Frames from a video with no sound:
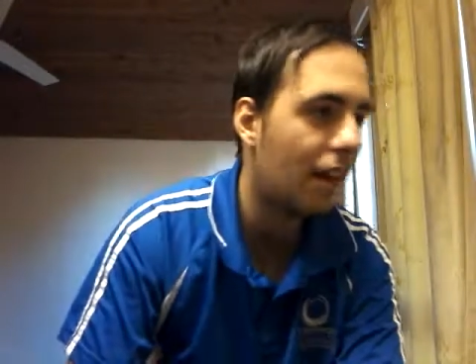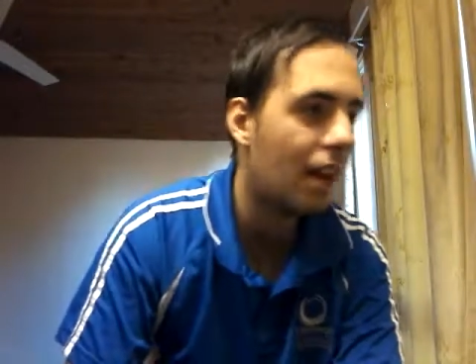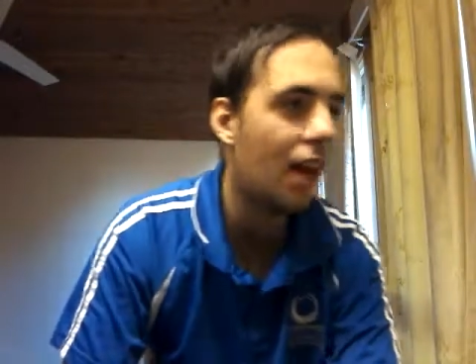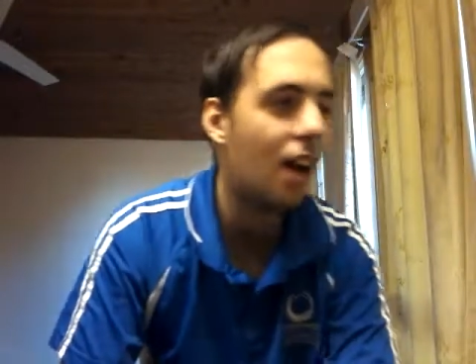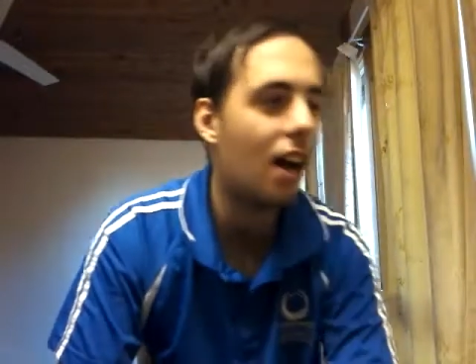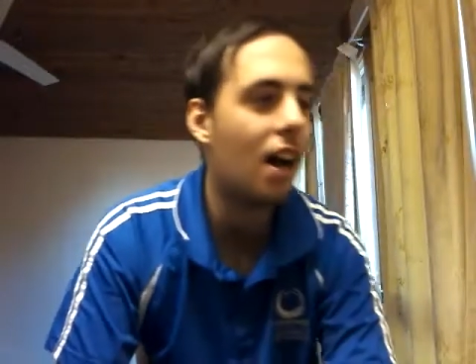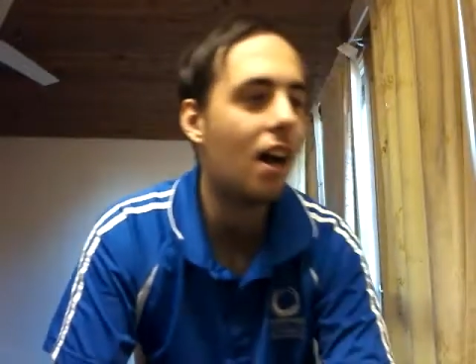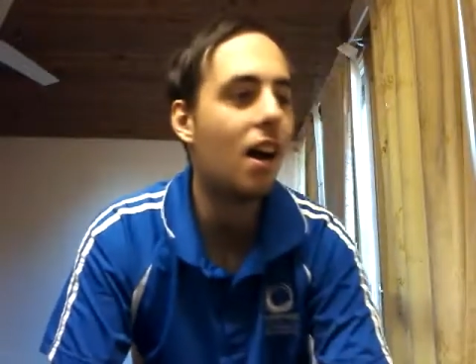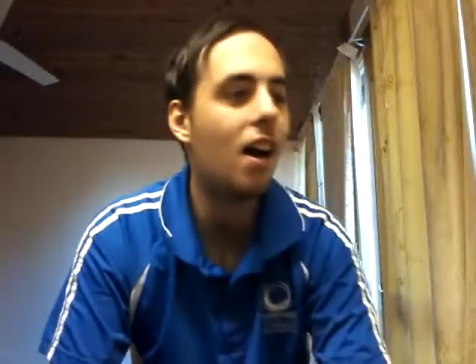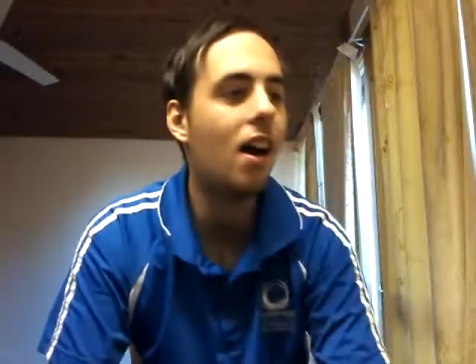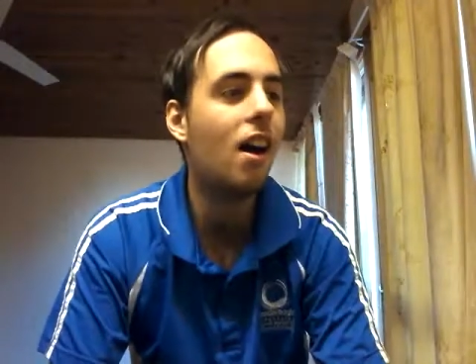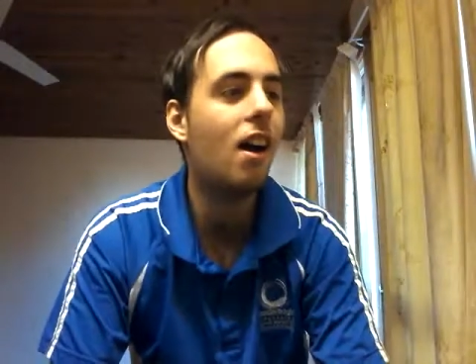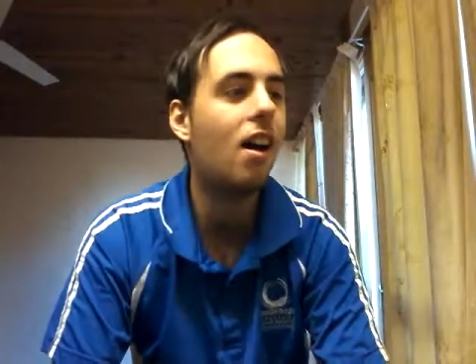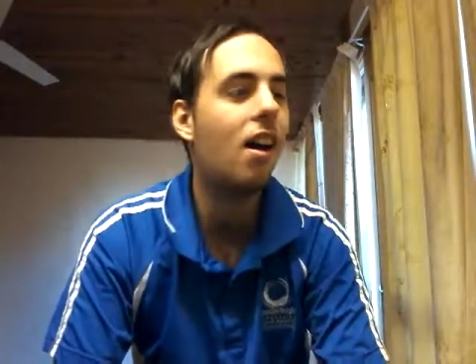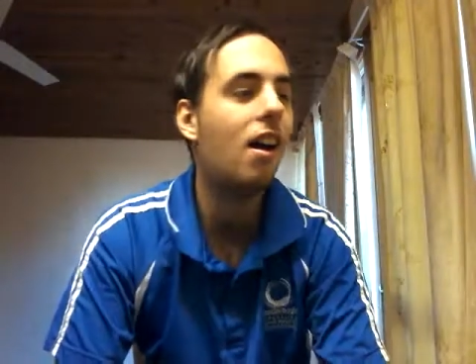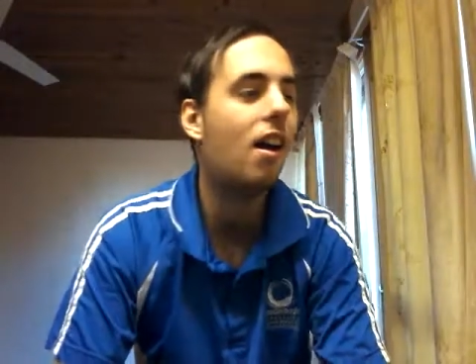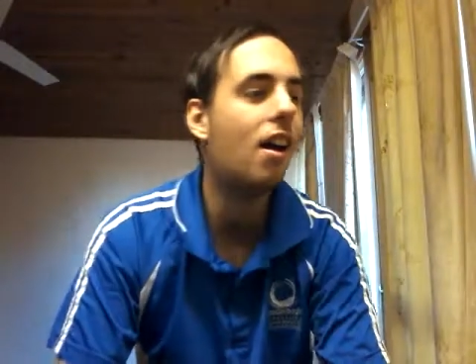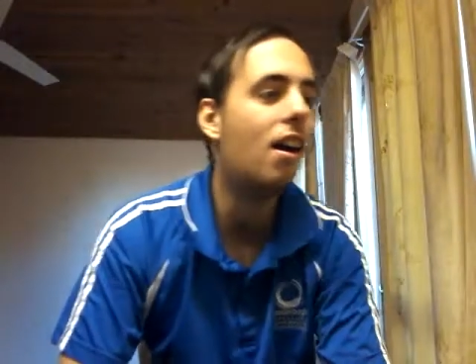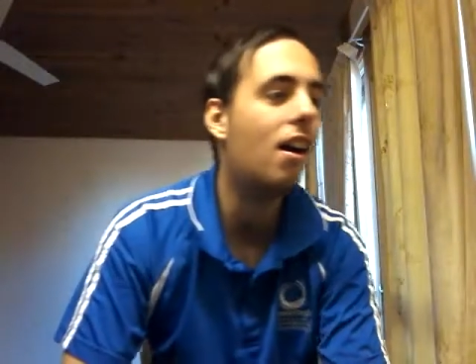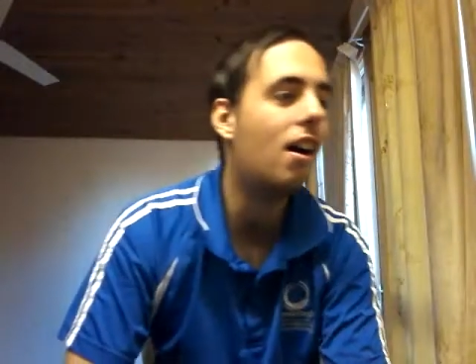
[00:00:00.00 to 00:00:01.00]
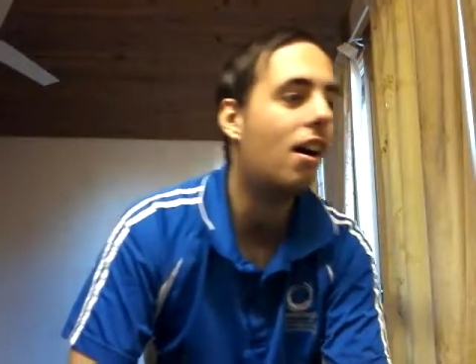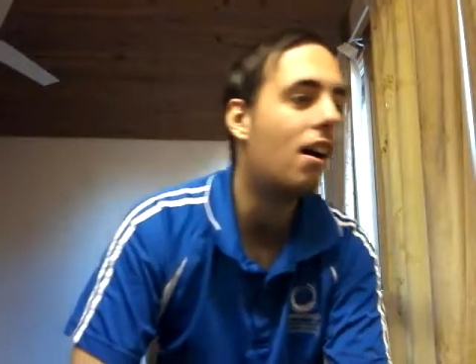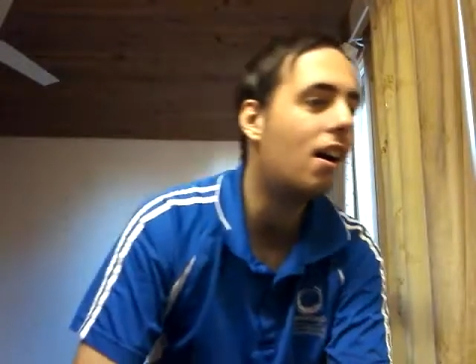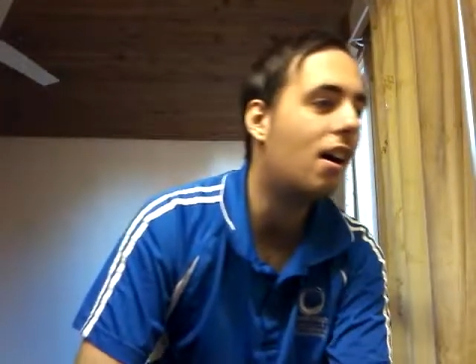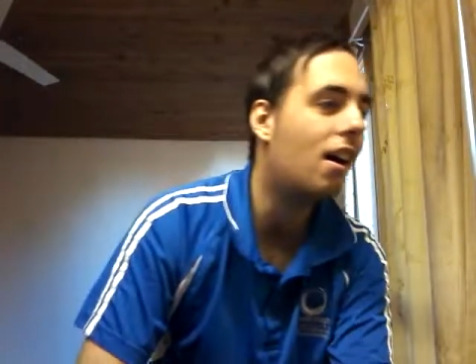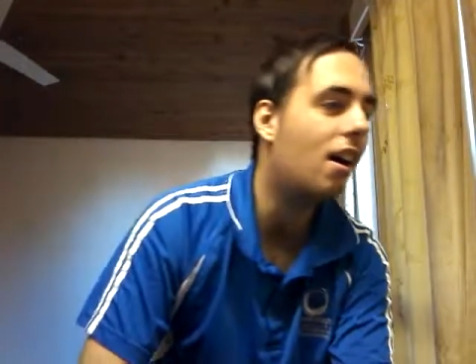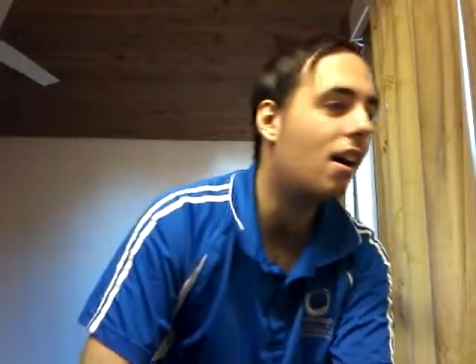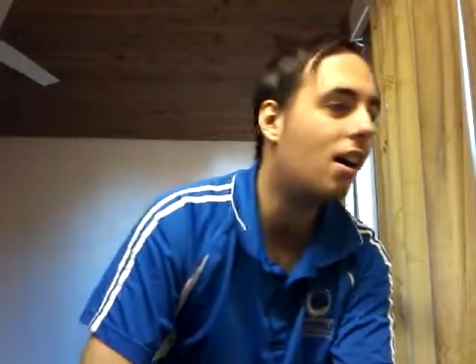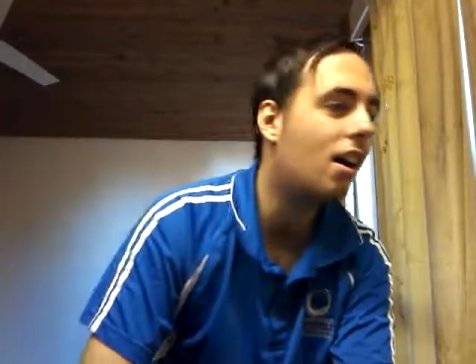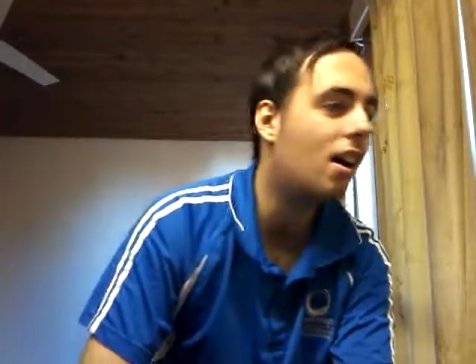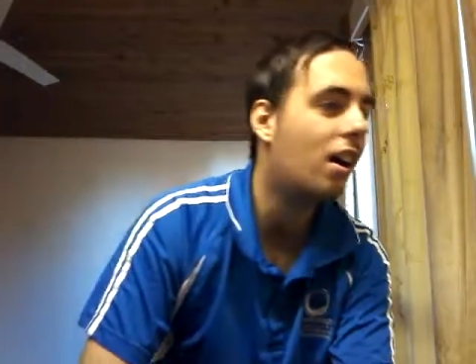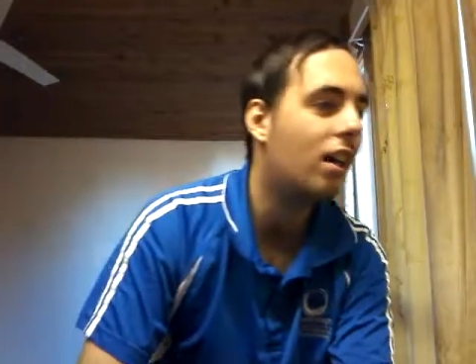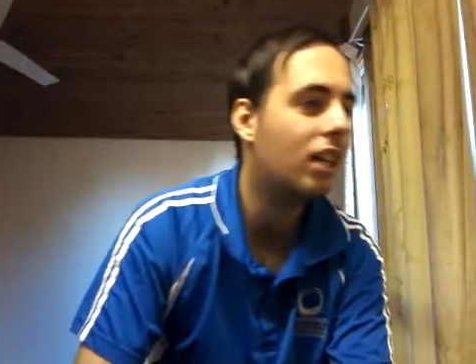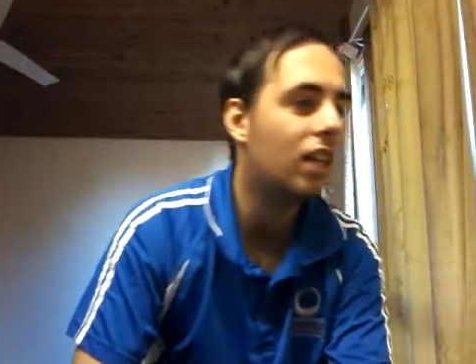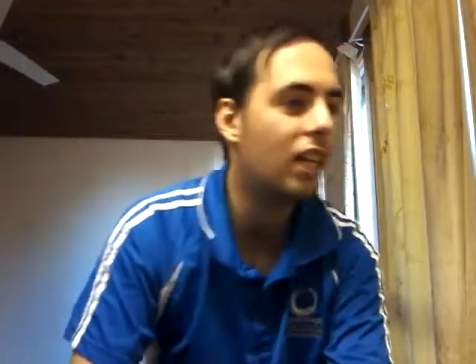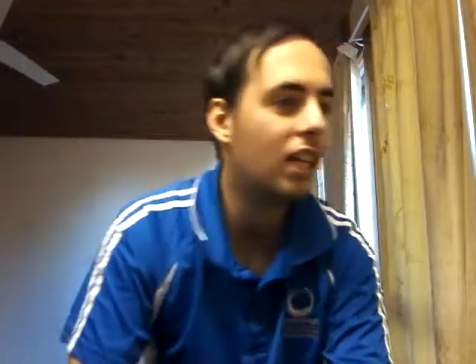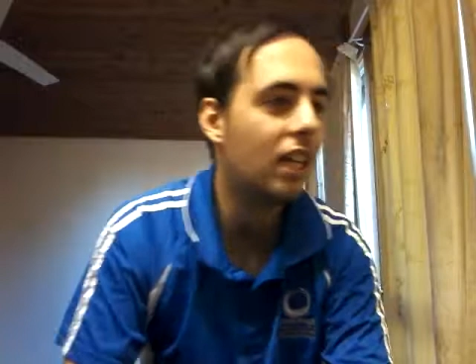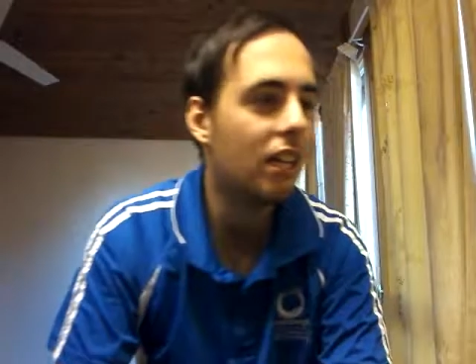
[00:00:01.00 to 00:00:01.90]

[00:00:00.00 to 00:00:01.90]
eye.